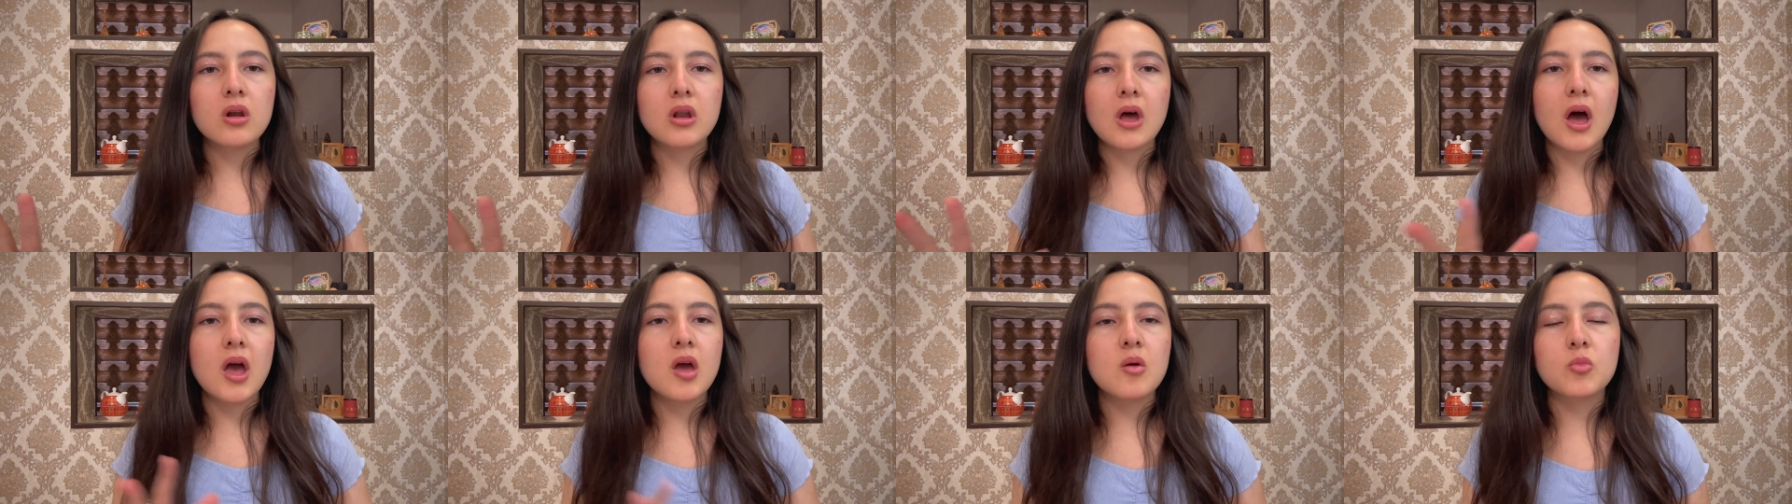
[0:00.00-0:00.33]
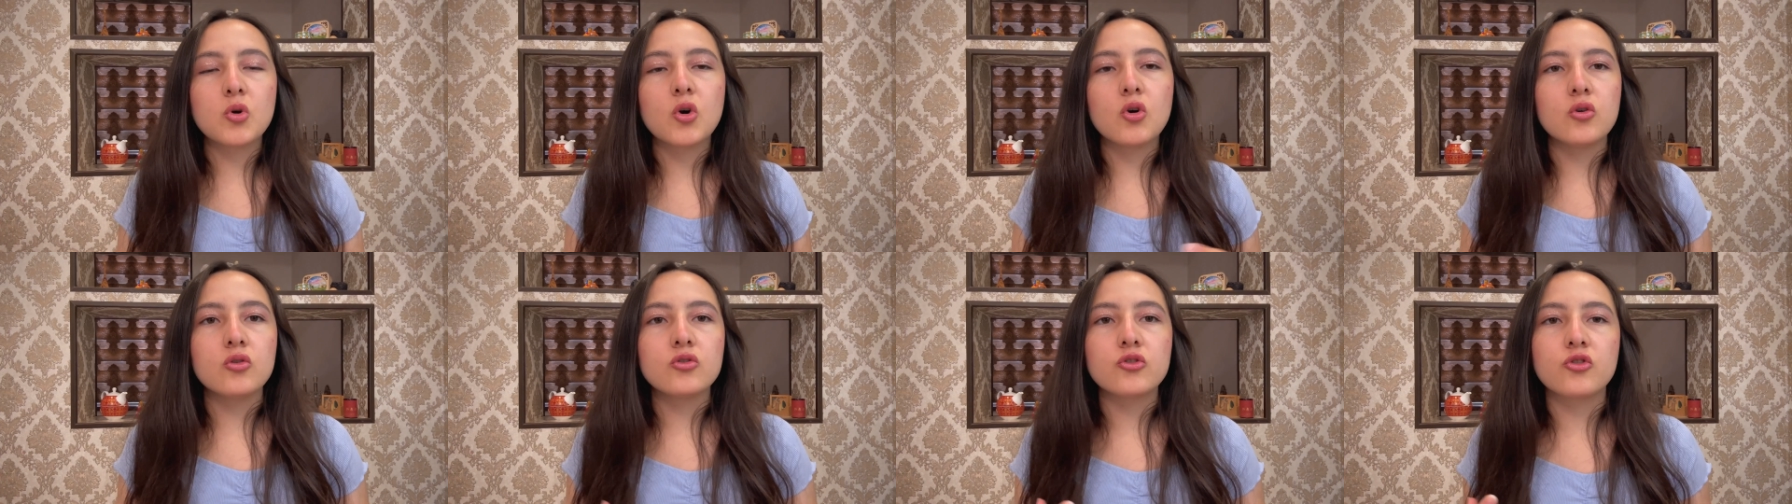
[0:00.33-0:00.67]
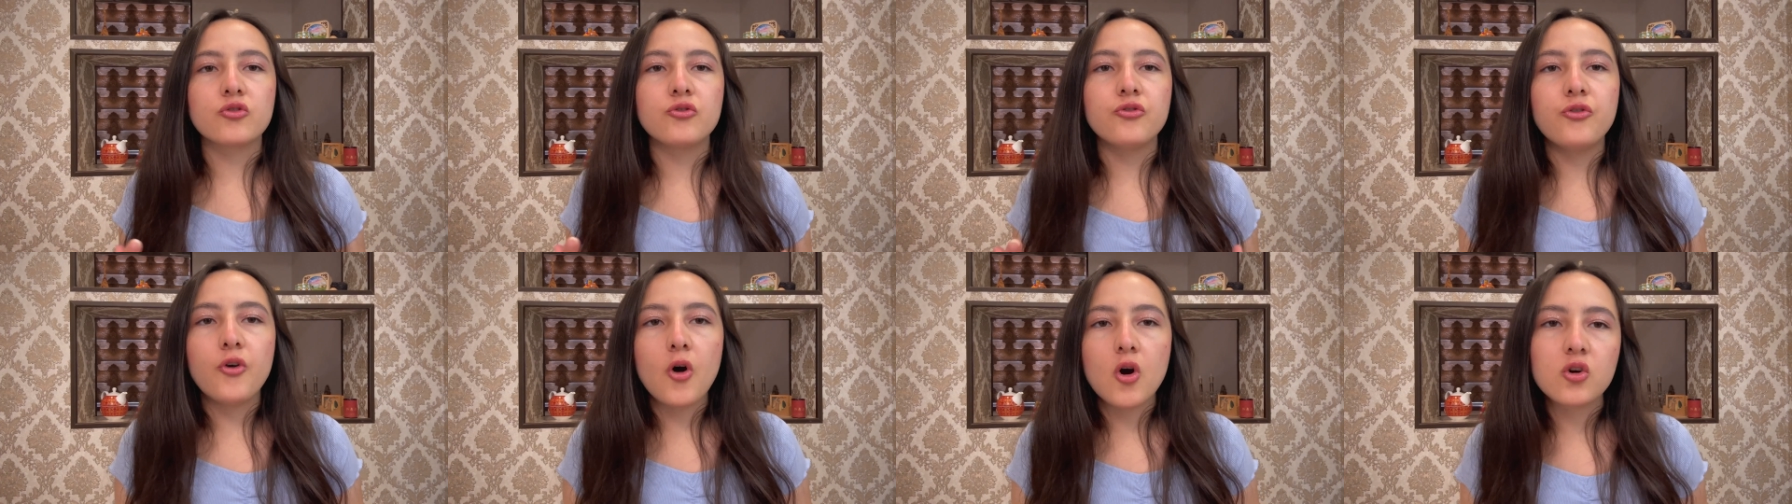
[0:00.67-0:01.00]
I am going to
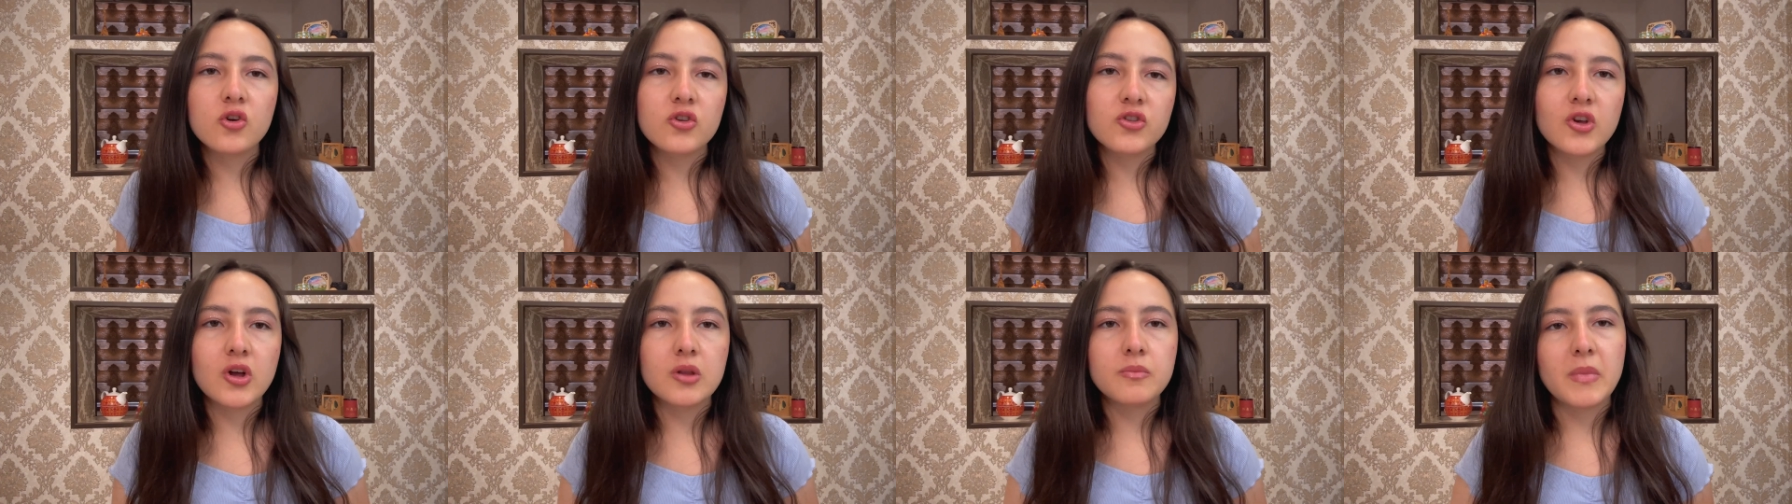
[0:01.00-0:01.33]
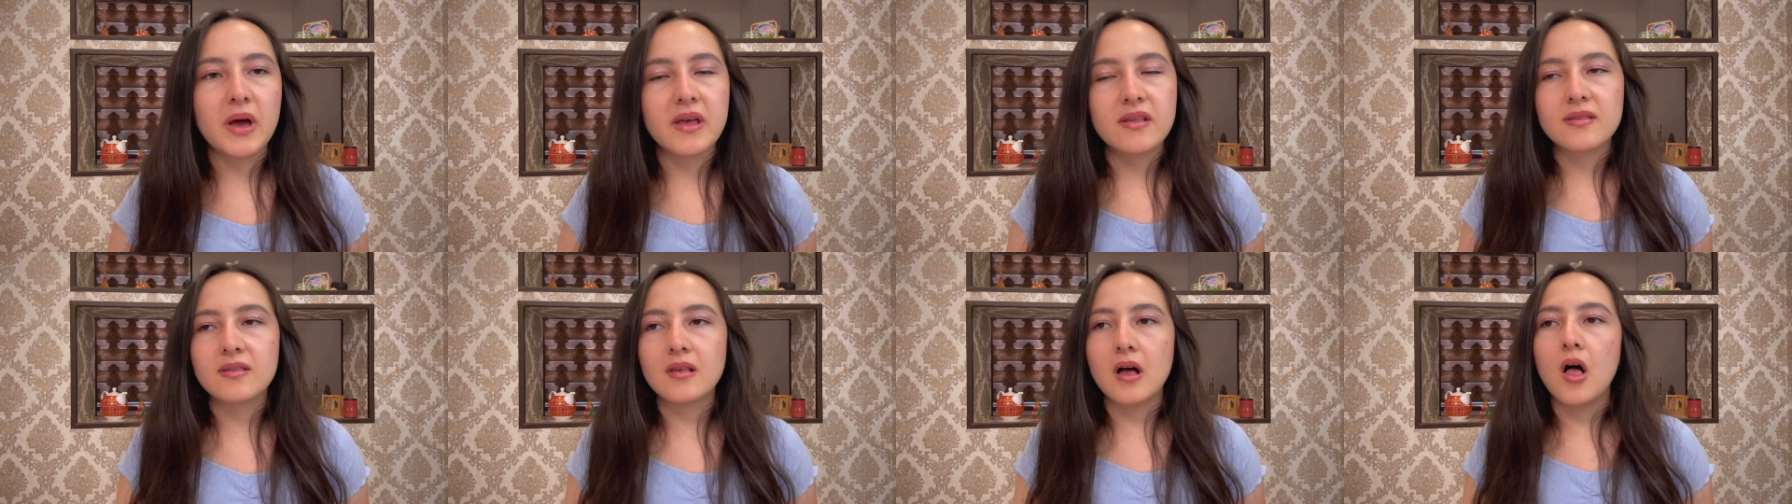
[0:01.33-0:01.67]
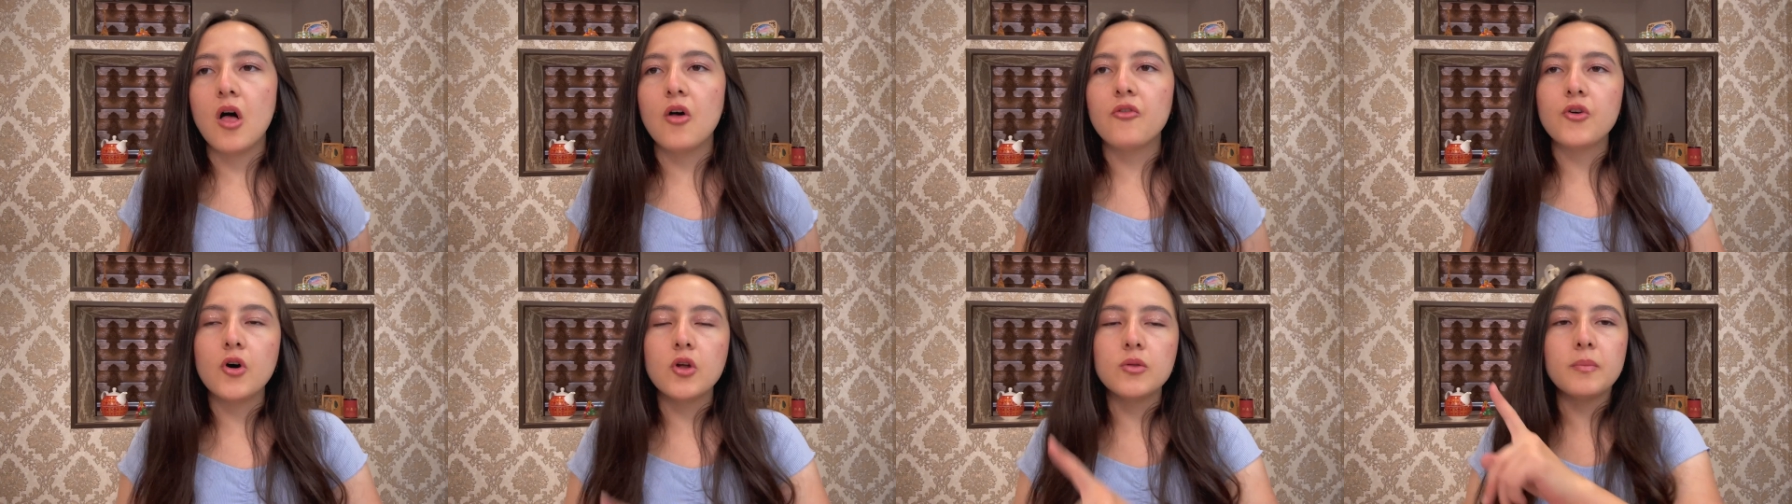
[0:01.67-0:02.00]
focus on
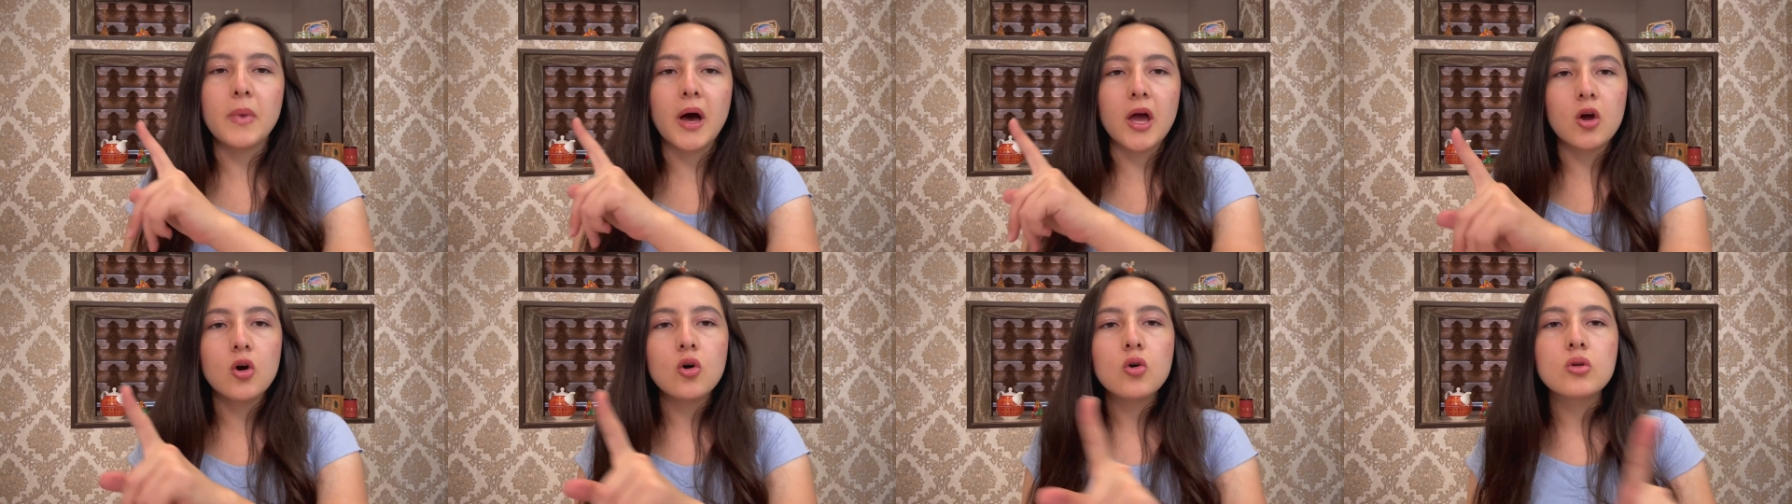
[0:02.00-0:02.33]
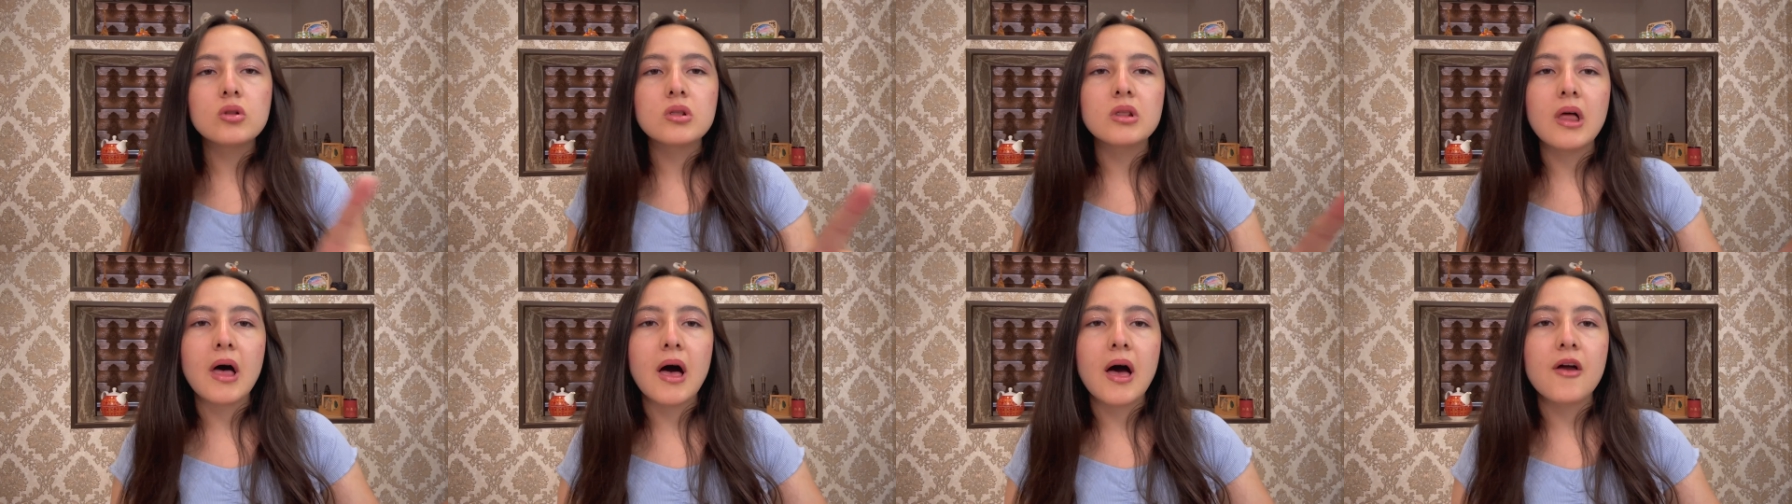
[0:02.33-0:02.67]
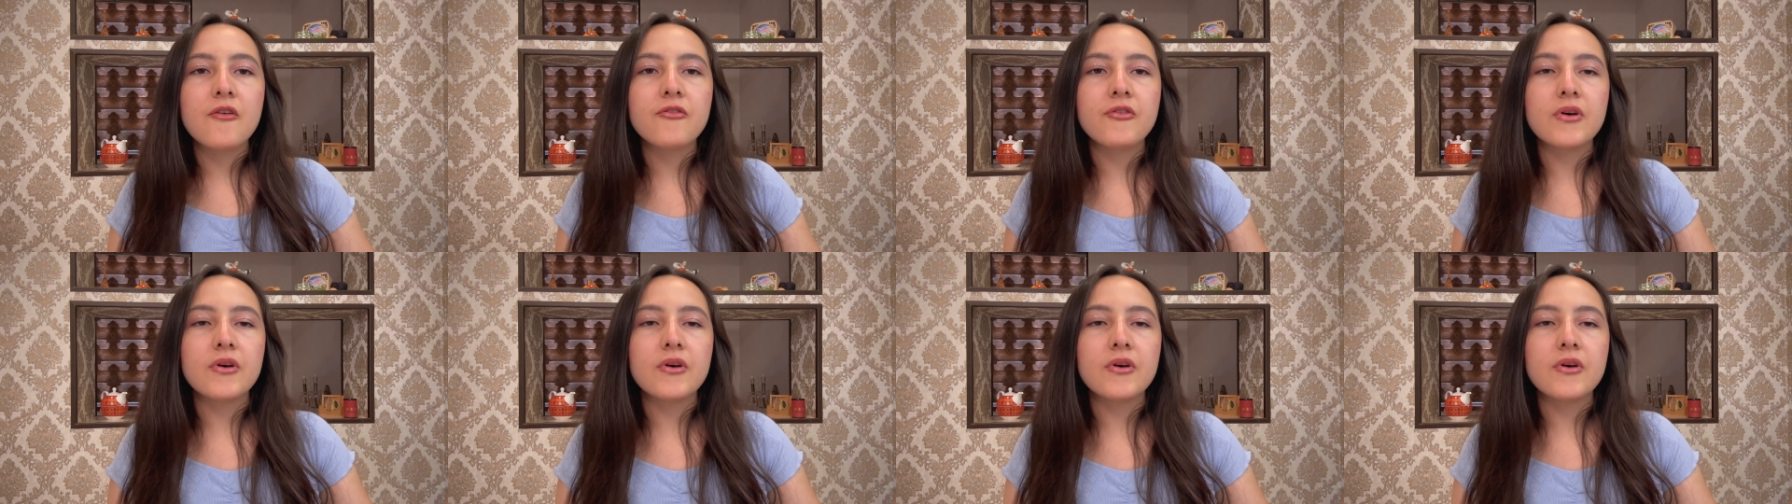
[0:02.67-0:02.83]
myself, on my own life,